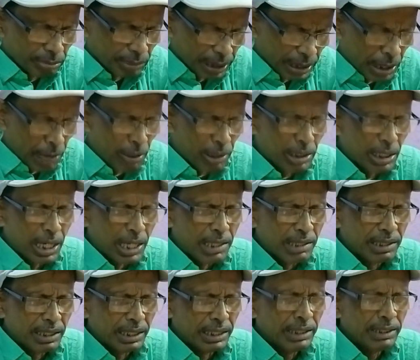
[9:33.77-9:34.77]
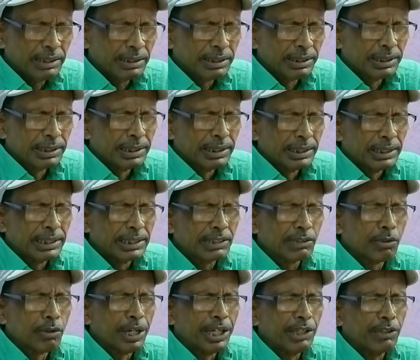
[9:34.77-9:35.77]
in our country is
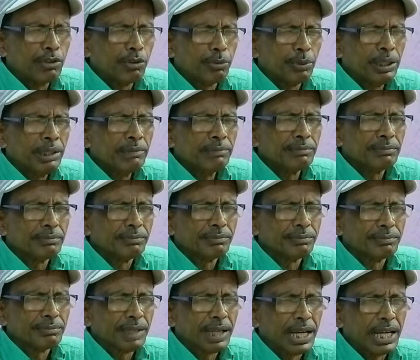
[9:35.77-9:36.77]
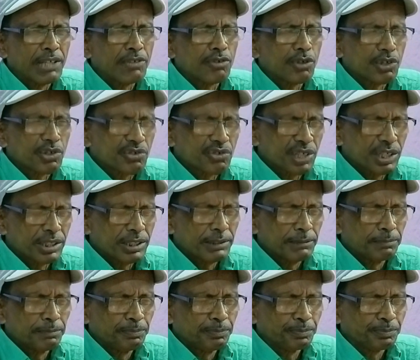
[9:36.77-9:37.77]
going to be exhausted.
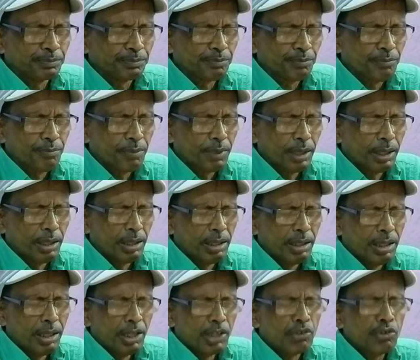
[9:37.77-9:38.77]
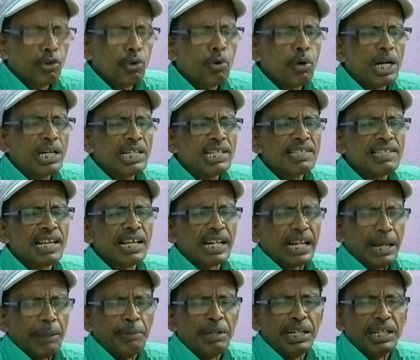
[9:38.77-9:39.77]
So what is the
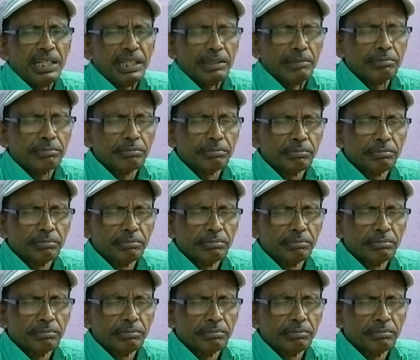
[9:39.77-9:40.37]
remedy?